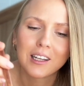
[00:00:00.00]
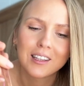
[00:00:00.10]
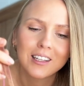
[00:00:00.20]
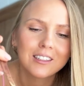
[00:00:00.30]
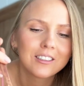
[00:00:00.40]

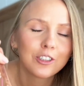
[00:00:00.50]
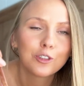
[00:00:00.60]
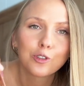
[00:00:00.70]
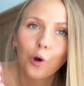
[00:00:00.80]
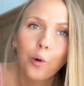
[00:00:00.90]
Like there are
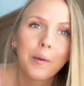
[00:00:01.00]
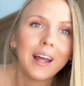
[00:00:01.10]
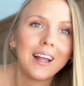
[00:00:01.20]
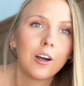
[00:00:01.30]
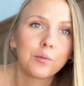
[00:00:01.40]
so
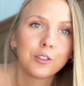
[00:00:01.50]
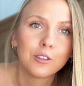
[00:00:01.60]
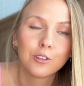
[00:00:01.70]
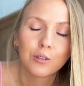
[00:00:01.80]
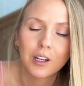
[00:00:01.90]
many
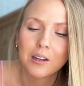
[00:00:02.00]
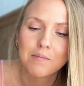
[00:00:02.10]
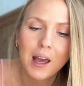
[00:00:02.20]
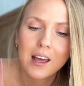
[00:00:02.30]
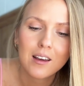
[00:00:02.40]
options you
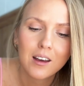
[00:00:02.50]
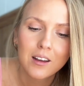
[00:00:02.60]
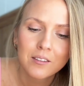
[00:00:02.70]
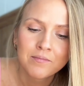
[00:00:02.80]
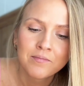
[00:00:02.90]
can make
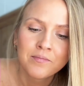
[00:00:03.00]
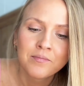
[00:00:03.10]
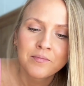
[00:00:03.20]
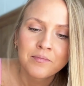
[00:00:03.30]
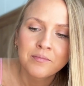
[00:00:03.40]

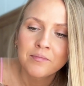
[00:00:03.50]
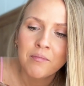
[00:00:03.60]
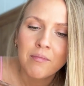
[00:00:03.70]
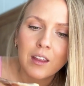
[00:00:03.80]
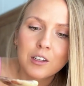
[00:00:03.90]

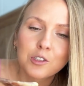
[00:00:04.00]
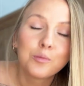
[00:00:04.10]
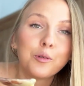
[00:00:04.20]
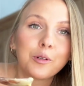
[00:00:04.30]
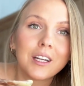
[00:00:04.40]

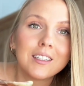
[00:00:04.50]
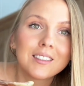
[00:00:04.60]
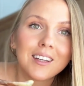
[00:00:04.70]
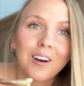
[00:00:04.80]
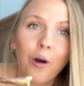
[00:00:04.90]

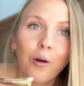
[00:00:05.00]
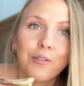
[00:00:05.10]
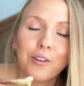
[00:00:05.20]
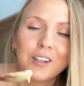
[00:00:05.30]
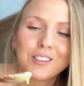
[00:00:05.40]
smoothies of.
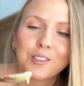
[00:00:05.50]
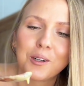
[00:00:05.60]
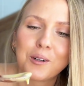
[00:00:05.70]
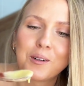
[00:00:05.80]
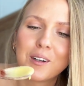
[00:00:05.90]

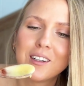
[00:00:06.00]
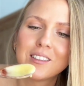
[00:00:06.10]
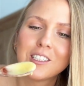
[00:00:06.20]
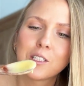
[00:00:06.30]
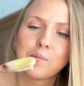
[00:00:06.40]
So
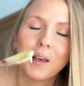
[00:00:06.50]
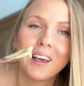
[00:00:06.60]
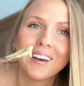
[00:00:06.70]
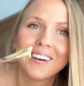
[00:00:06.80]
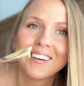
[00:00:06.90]
just
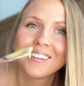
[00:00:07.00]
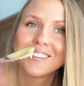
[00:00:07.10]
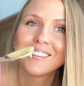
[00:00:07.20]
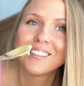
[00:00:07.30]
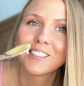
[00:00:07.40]

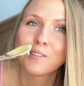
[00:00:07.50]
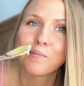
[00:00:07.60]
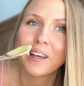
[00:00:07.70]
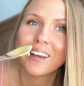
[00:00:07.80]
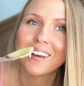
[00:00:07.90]

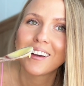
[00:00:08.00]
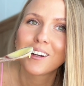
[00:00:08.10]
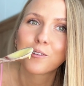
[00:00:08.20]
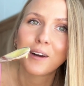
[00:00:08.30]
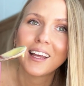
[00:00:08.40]
be
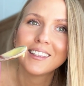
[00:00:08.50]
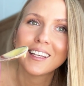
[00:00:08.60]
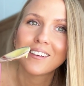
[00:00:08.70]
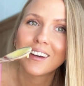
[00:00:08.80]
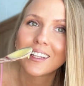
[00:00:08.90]

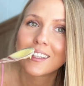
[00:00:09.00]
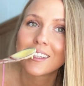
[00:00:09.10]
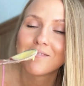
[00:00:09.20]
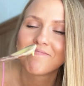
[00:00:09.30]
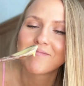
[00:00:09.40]
creative and
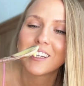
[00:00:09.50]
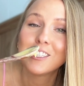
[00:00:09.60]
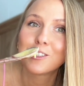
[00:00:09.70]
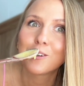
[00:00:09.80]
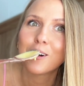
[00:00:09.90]

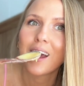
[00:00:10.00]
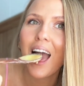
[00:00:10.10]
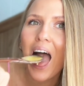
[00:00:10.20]
enjoy.